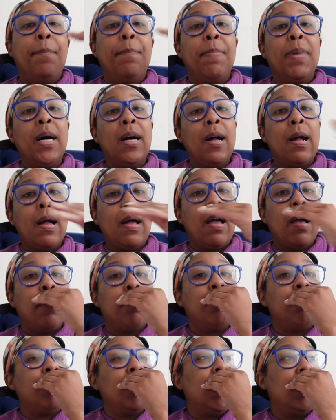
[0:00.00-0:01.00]
But
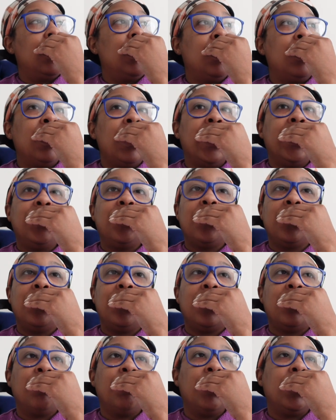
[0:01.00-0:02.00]
Mother Nature
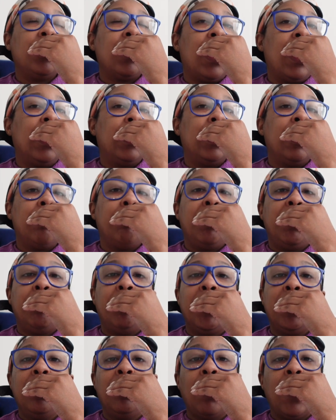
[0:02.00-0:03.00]
just would not let me
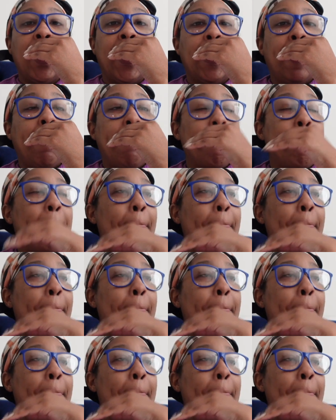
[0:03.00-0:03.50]
be great.